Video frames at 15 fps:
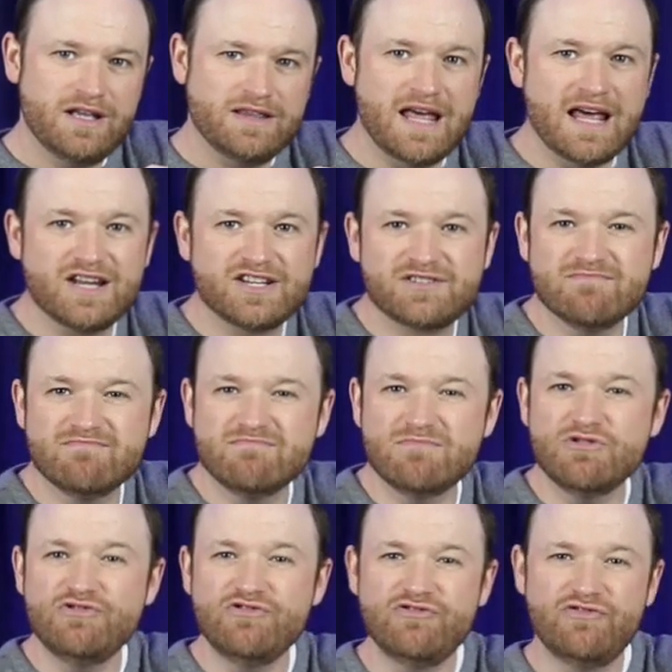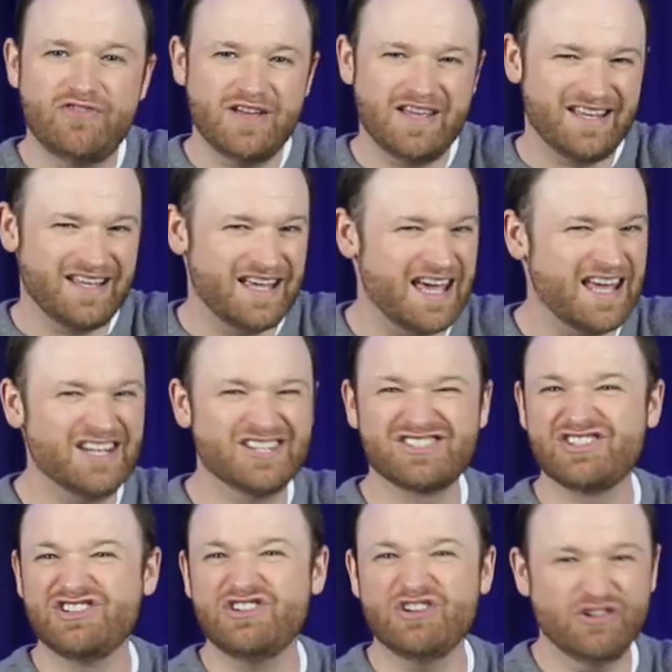that is moving and
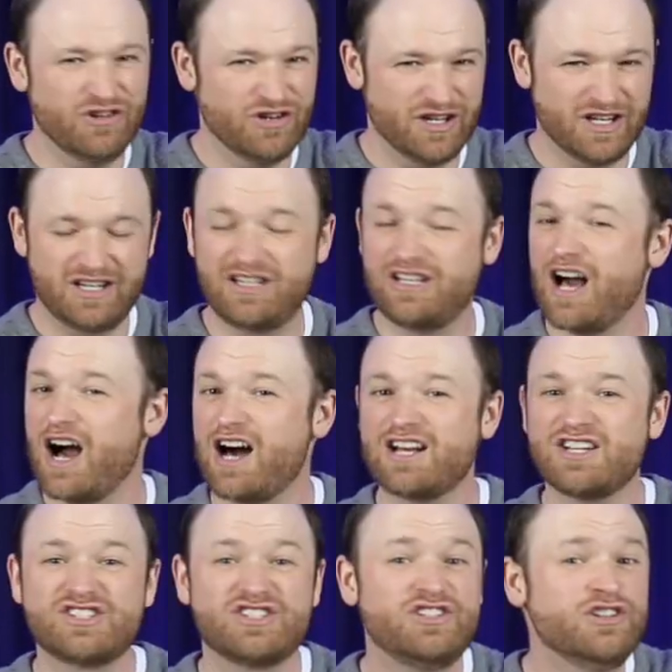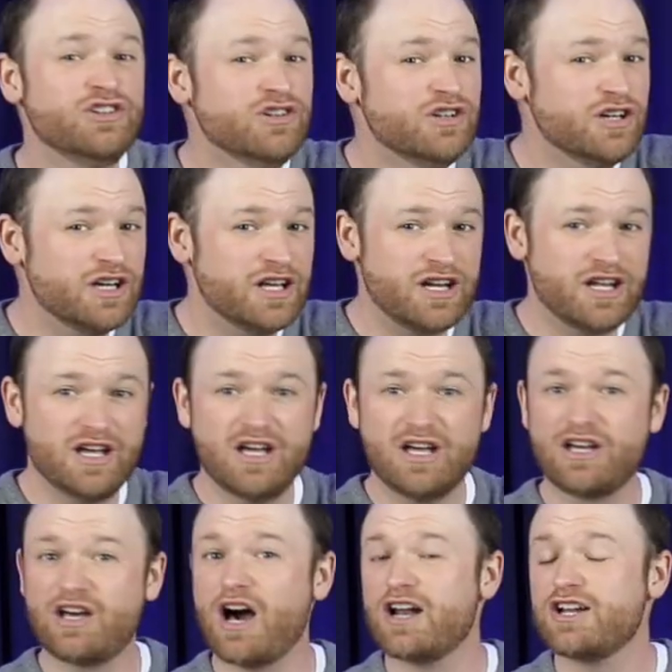is good. God is good.
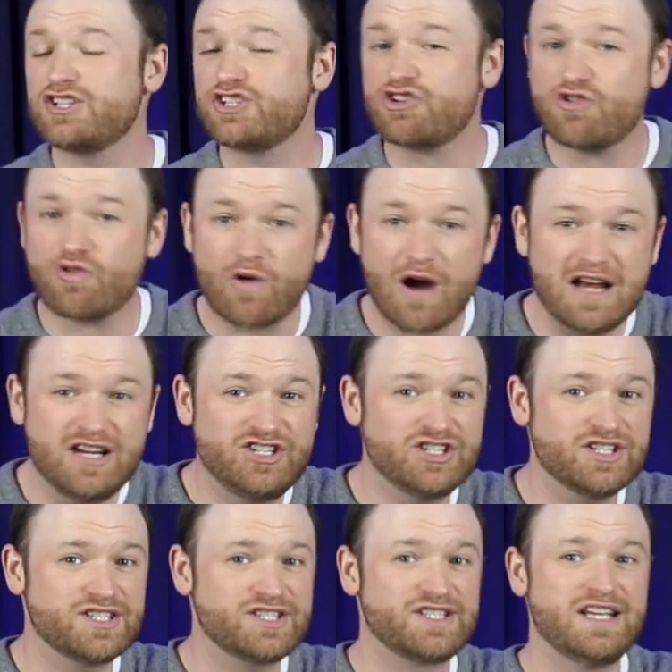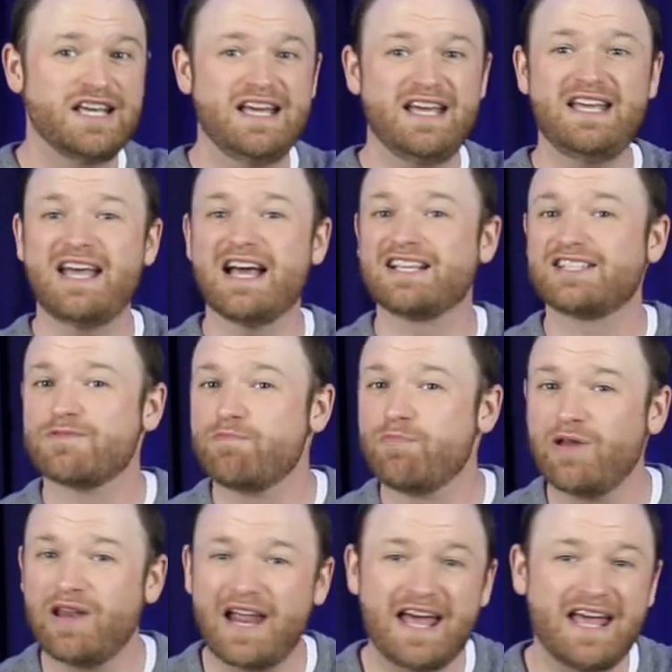God is gracious. He has a
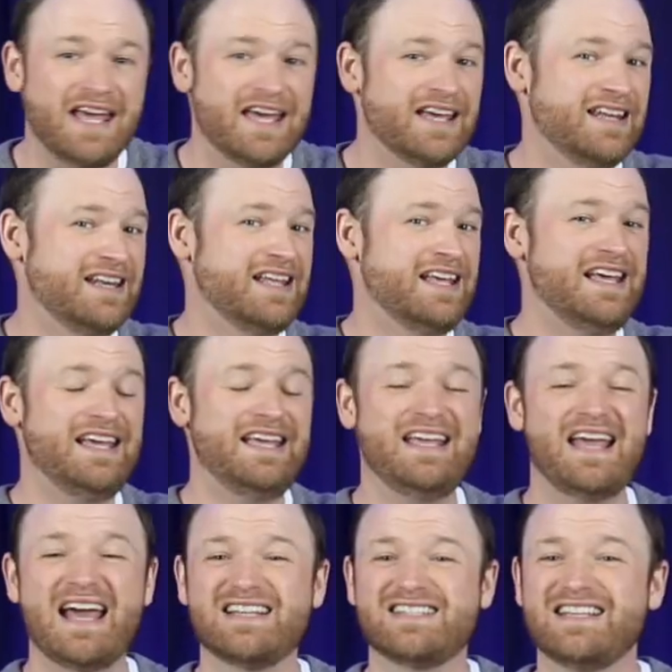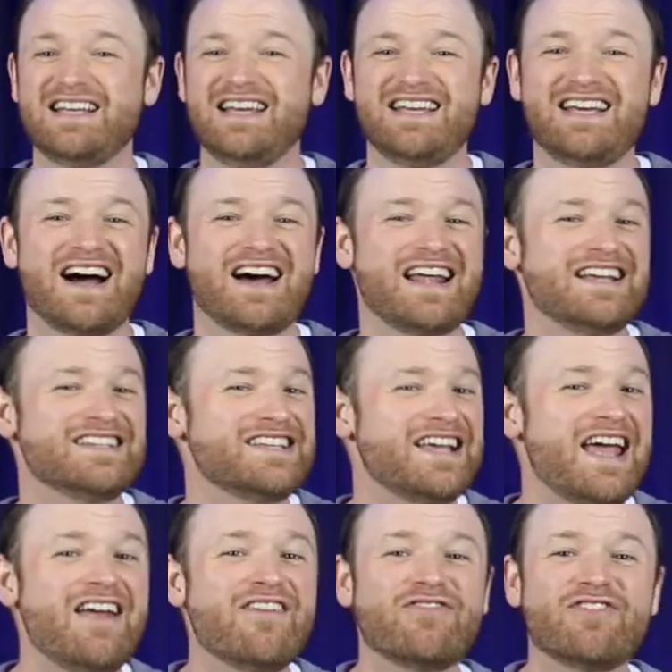plan. God has
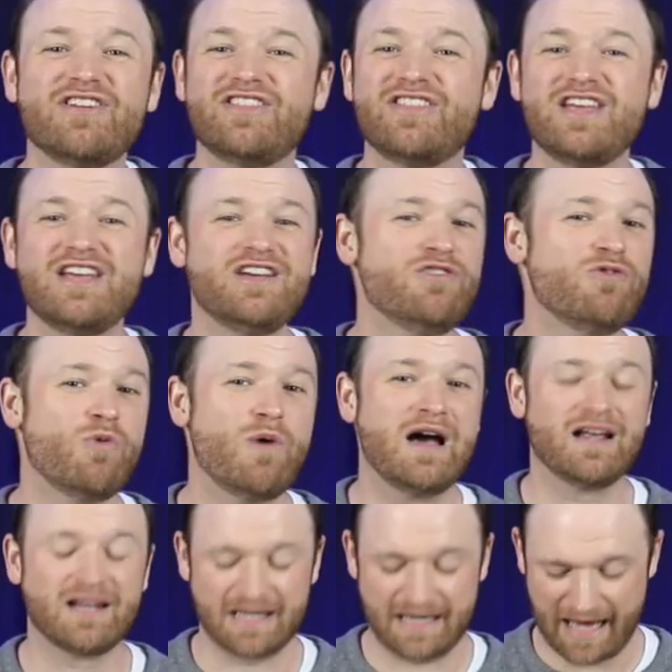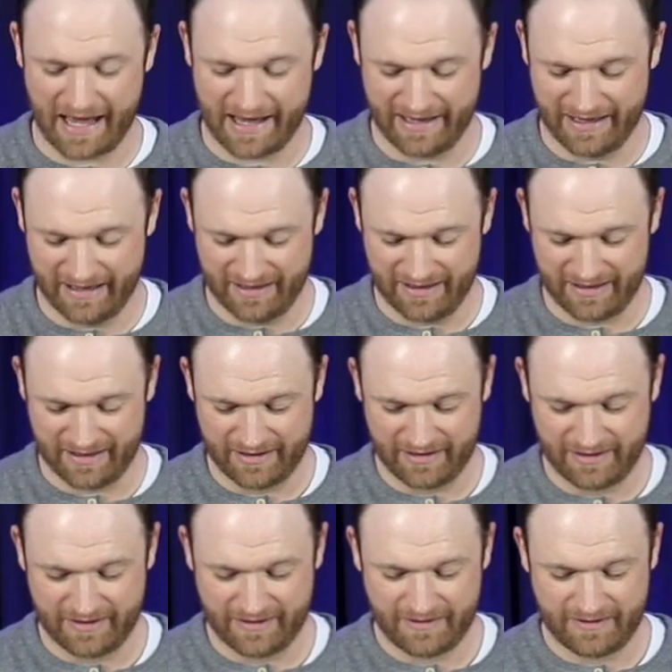everything well in hand.
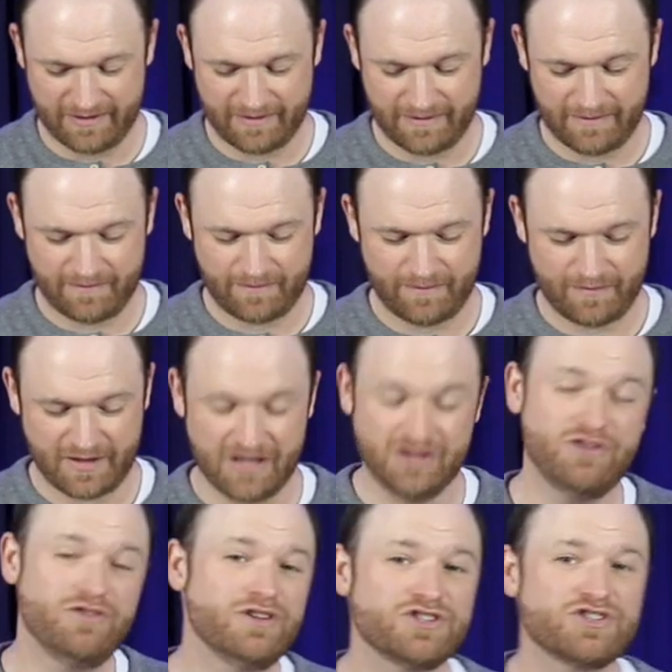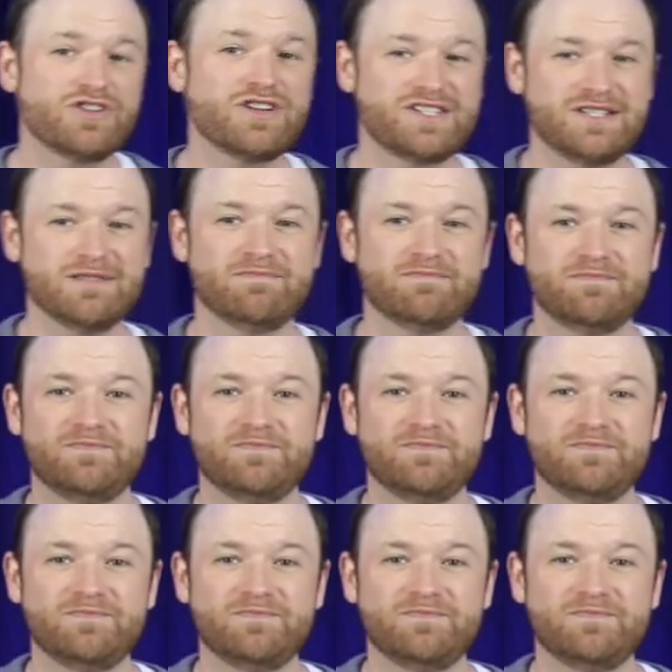And you can trust Him.